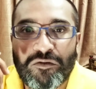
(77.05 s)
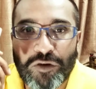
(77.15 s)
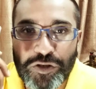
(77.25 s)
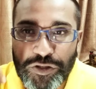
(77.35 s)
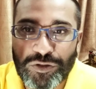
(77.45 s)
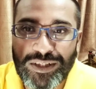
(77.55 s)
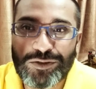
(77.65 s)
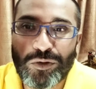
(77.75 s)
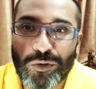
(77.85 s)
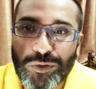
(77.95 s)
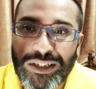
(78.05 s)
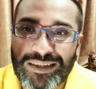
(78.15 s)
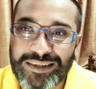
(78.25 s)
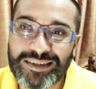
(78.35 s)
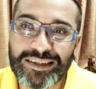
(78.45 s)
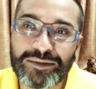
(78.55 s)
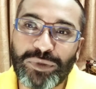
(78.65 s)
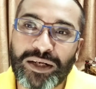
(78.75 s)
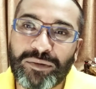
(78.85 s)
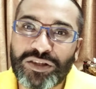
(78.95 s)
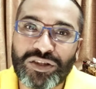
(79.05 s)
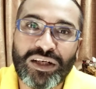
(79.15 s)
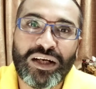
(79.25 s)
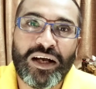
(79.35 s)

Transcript: for sure there's no oud in this this is pretty much